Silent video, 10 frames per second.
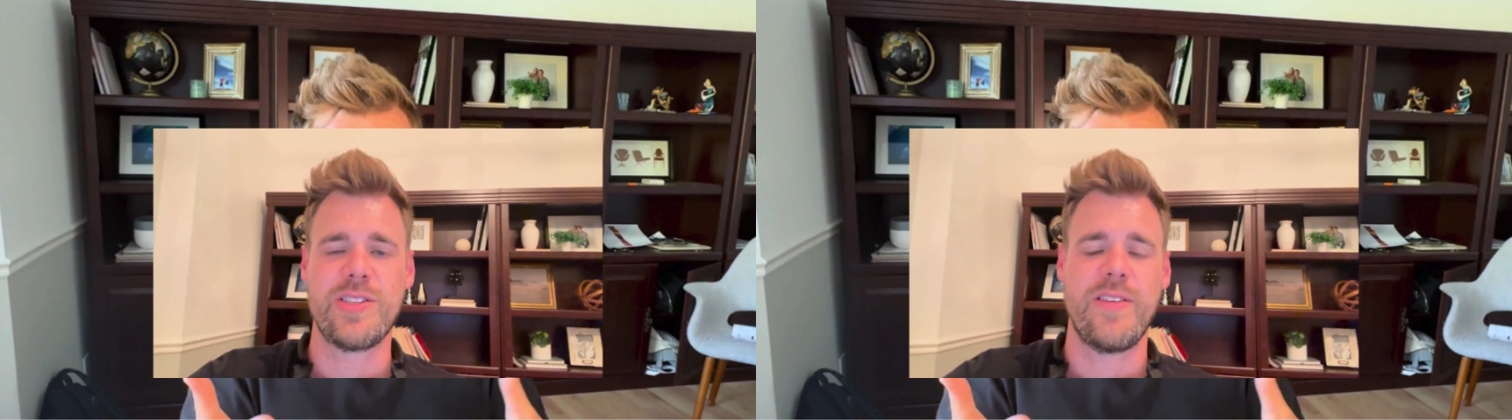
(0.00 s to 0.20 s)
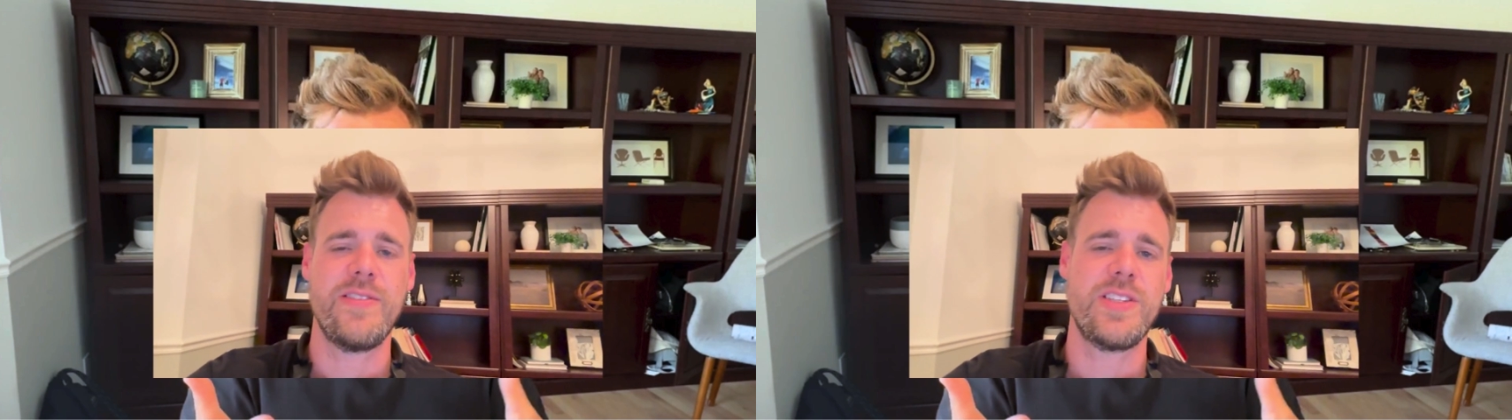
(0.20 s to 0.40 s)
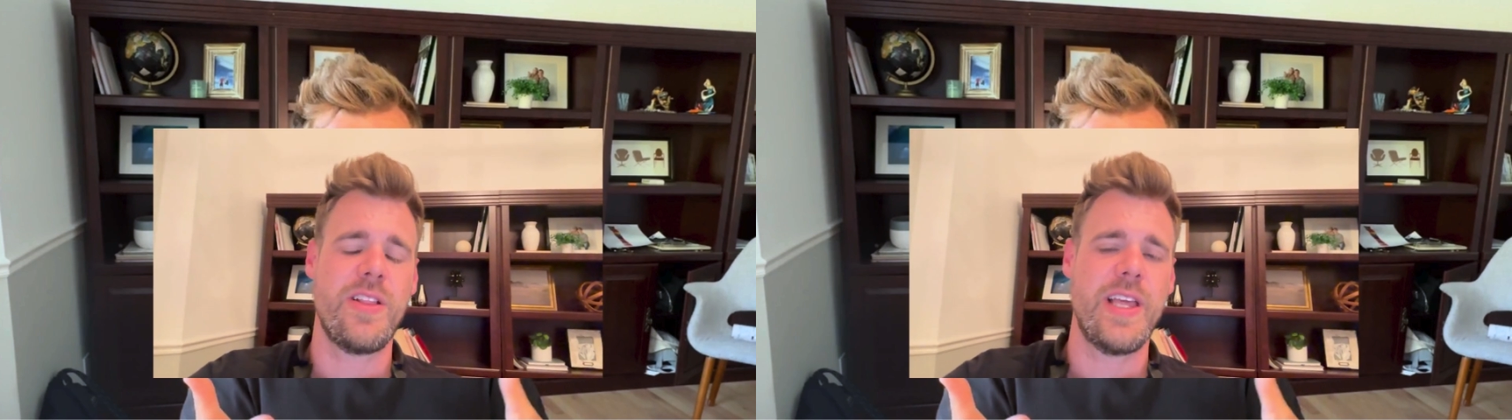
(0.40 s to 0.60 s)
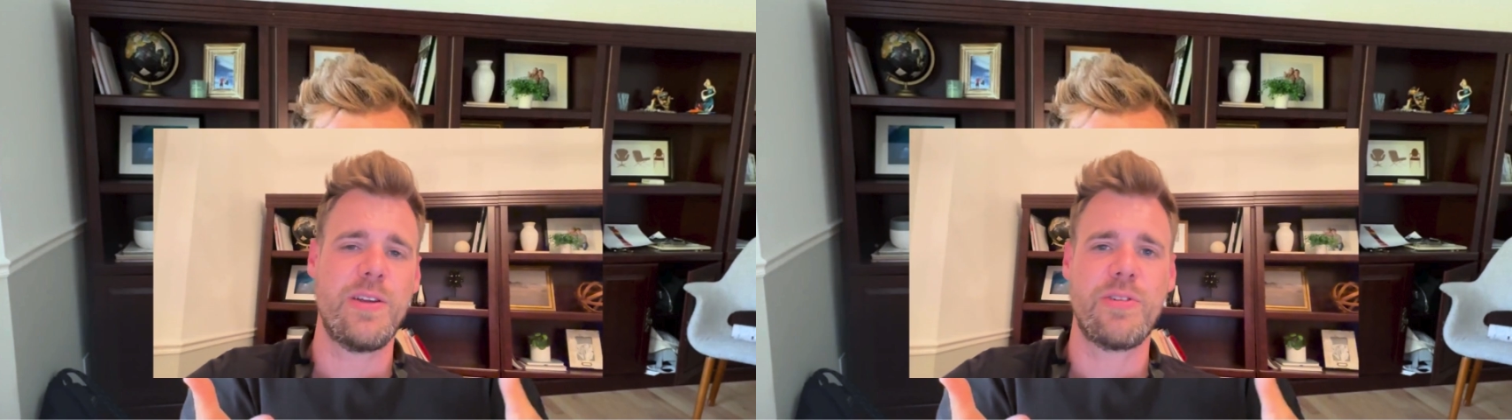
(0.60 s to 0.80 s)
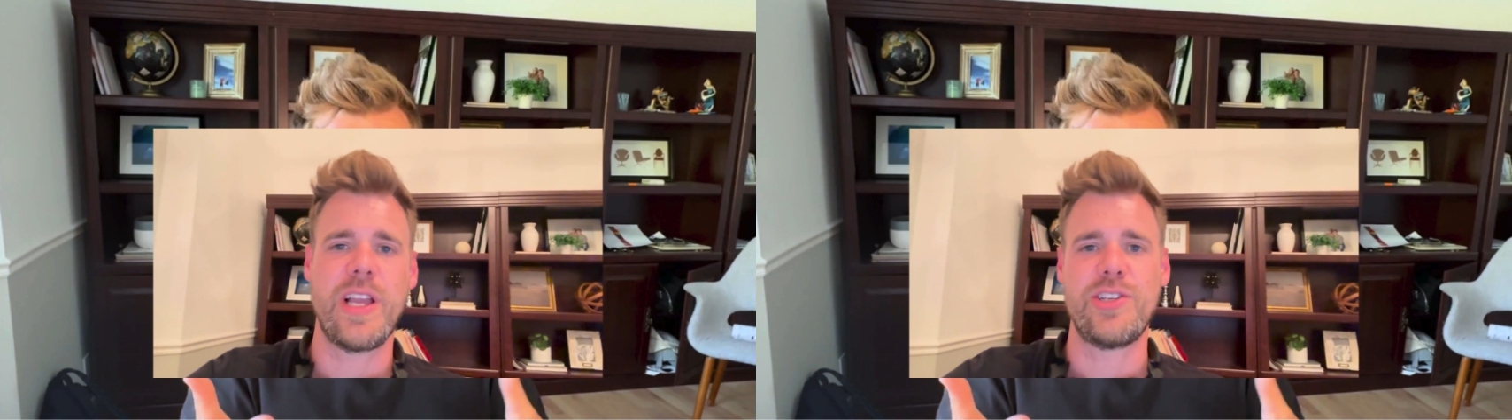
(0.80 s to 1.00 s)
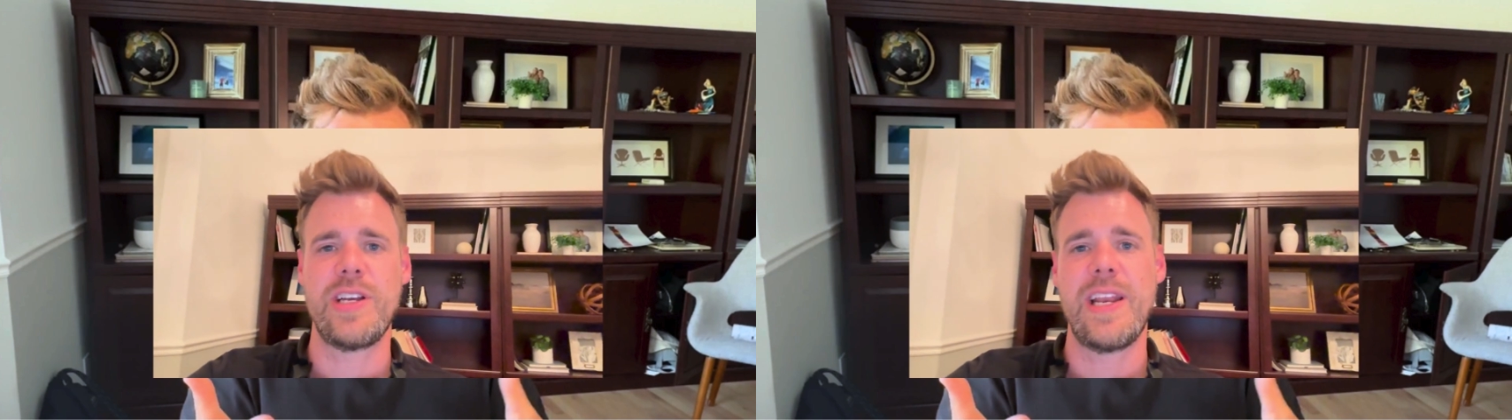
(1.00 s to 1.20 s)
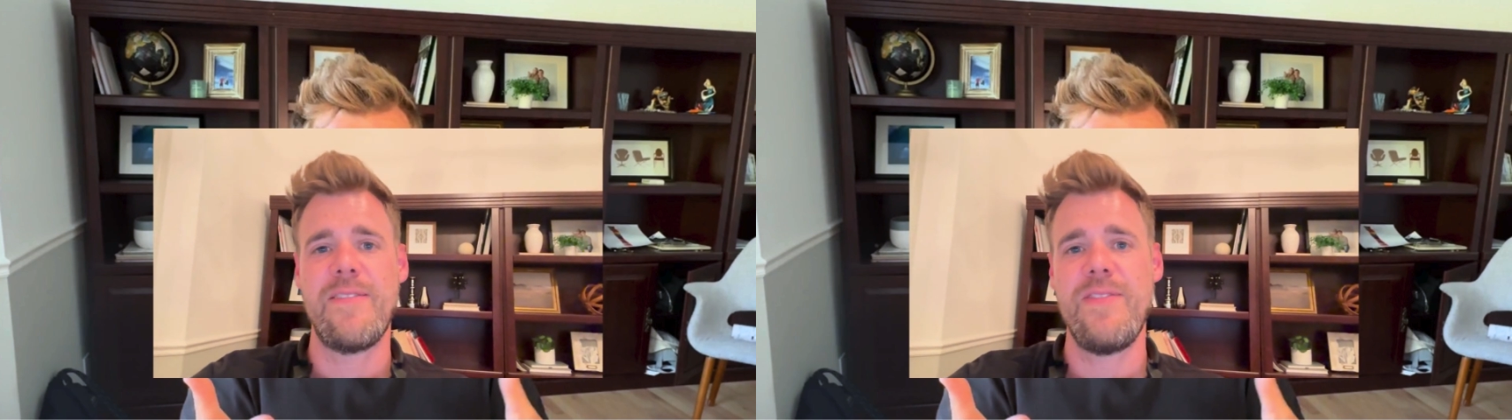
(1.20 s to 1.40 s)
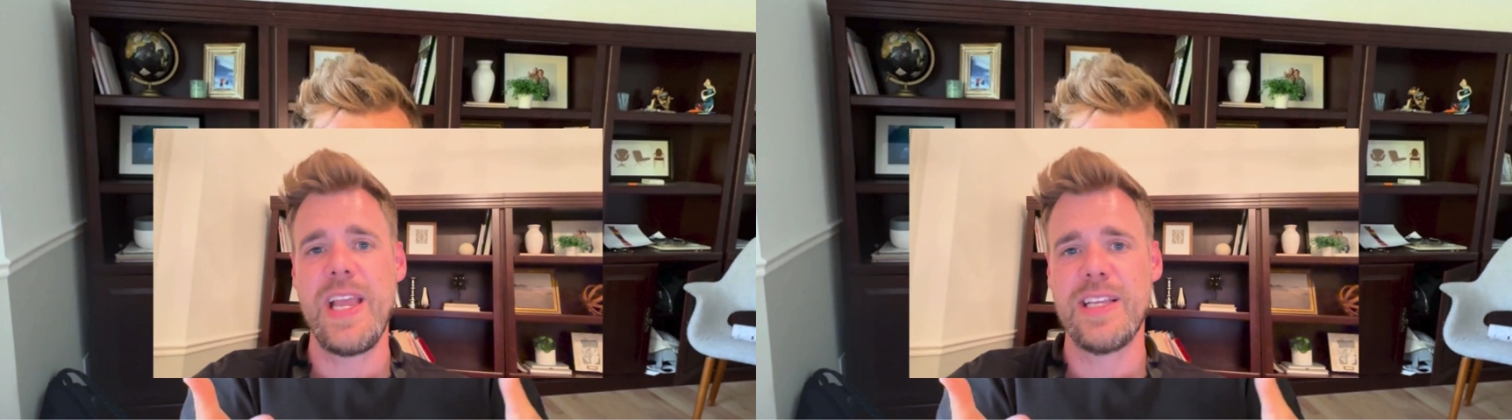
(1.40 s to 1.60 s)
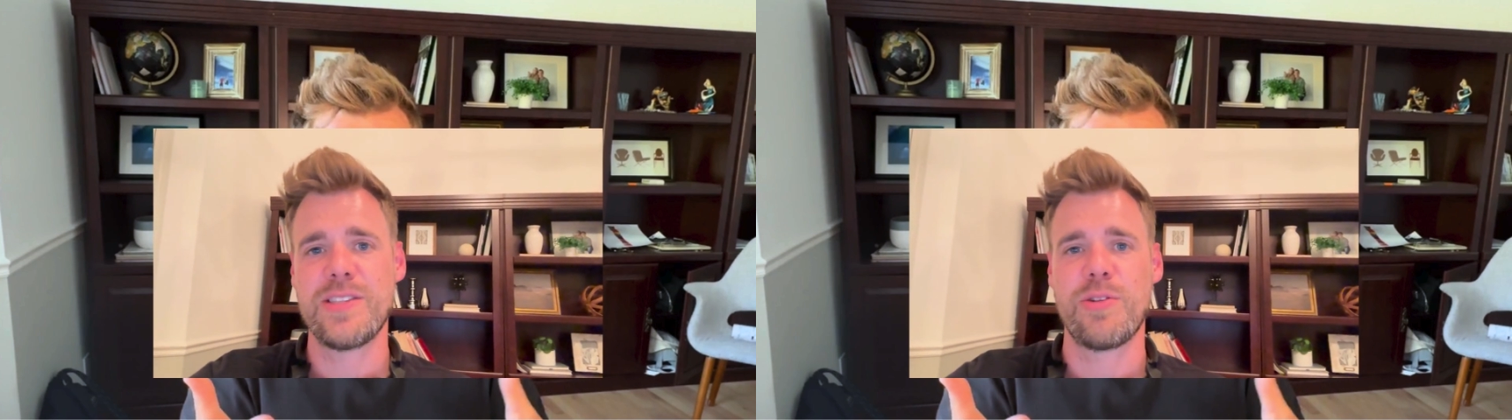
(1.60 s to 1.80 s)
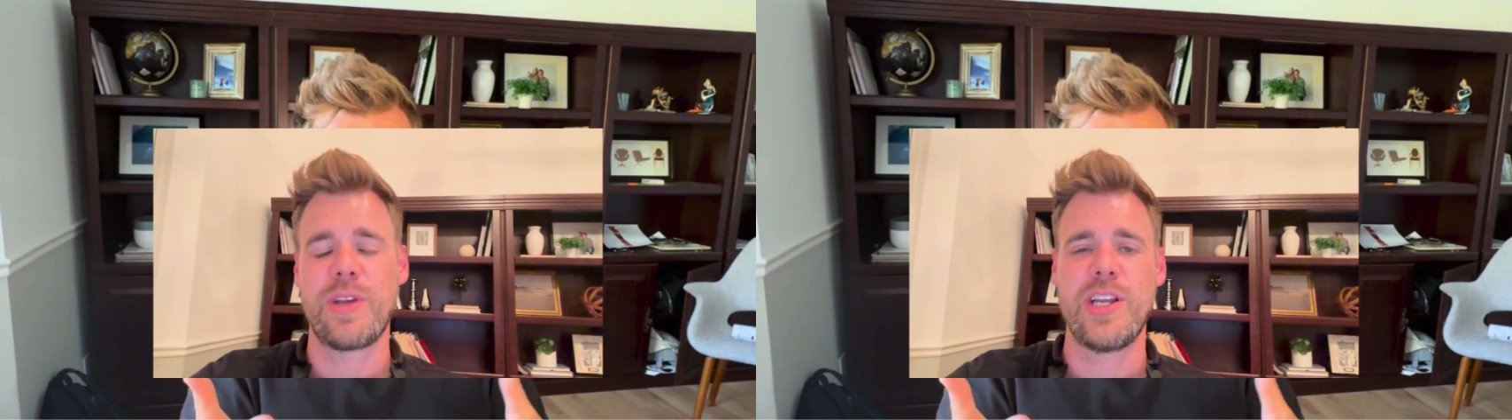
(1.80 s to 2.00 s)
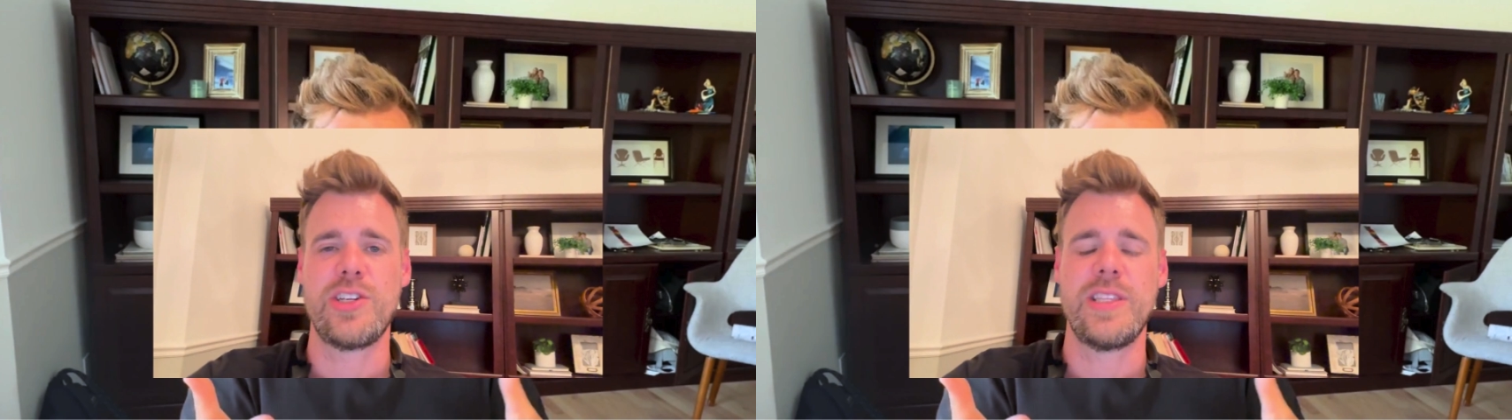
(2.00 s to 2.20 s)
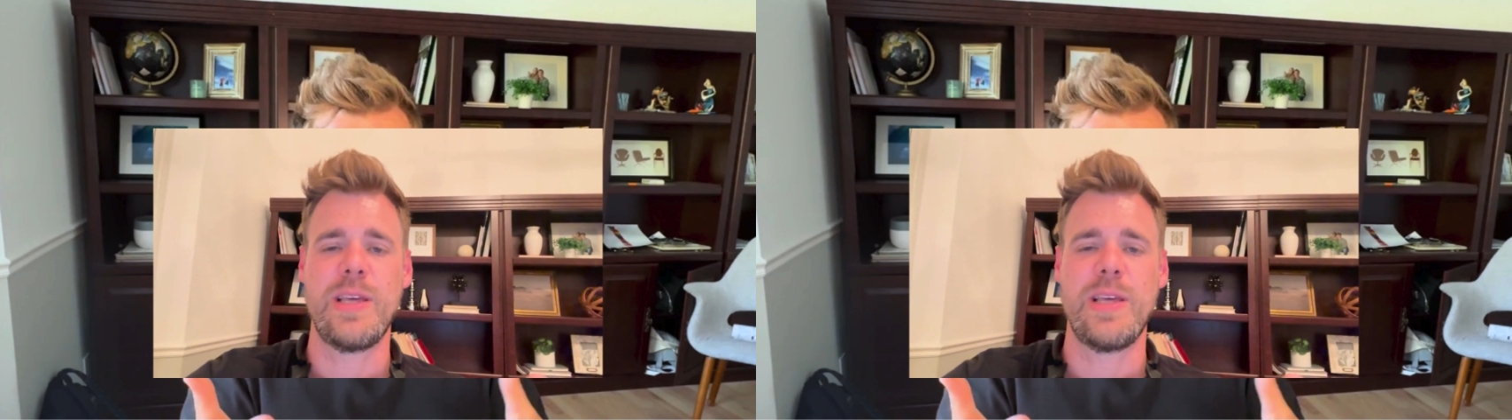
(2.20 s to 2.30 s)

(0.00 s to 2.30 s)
So they have a Salt Lake location and a Vegas location.